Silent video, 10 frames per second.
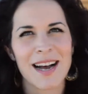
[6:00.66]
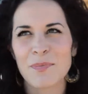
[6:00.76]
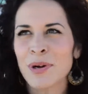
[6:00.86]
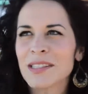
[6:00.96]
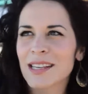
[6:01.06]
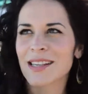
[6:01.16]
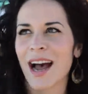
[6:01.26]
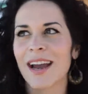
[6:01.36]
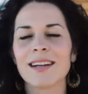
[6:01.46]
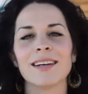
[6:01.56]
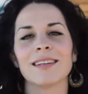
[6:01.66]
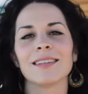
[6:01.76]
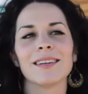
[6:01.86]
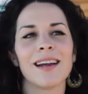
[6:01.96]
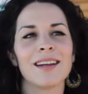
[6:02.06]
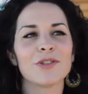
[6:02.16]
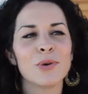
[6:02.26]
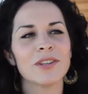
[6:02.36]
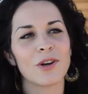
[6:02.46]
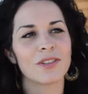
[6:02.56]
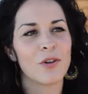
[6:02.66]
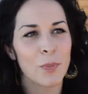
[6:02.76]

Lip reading: Princess Ida and Turandot, they're